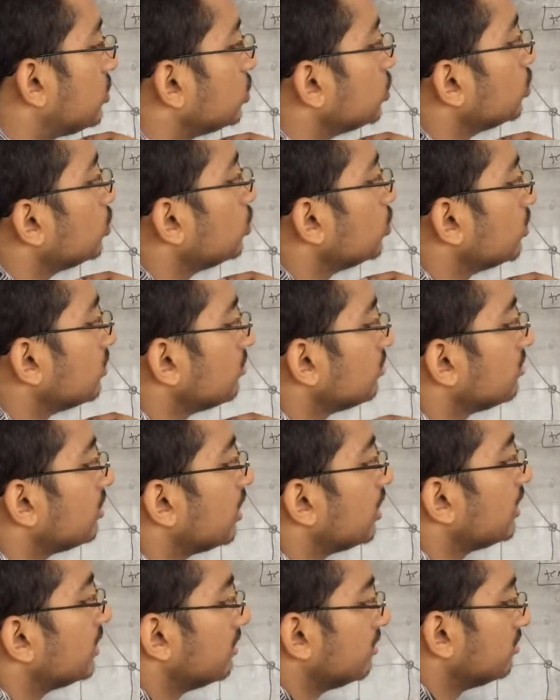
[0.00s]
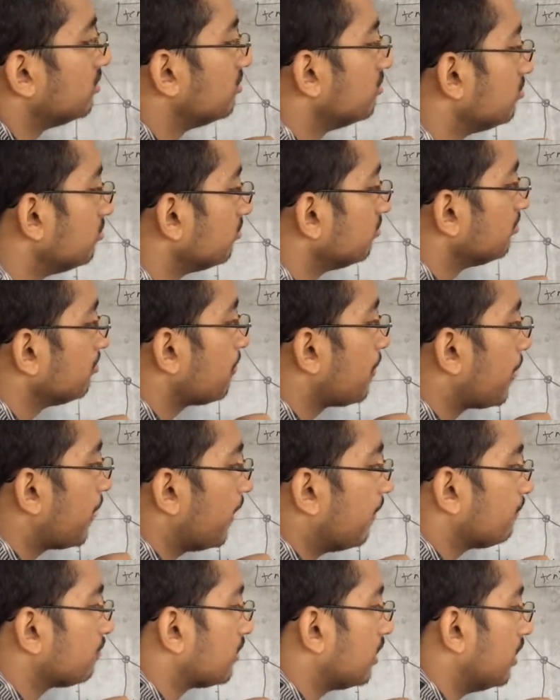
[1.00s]
to the
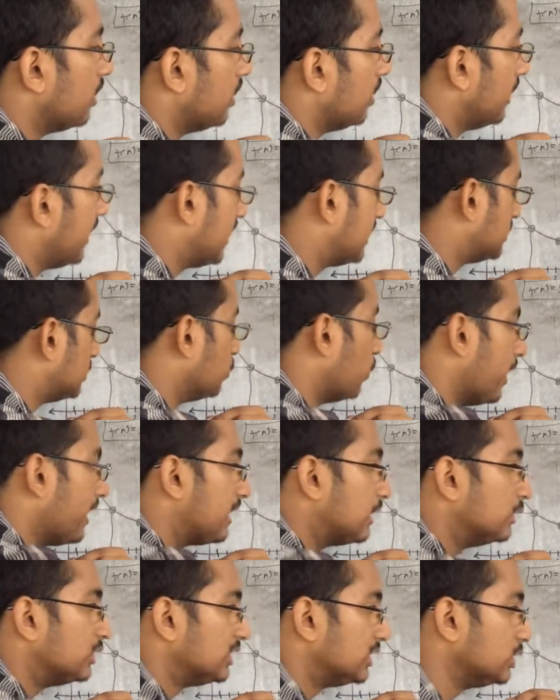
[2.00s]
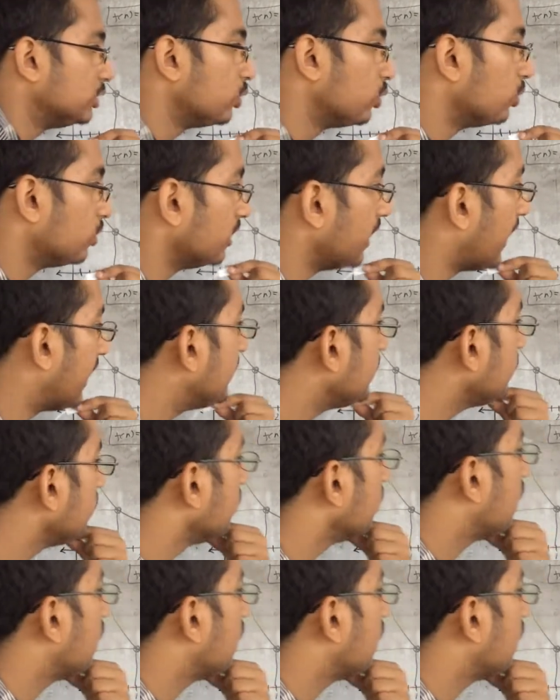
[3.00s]
y equal to 0 line.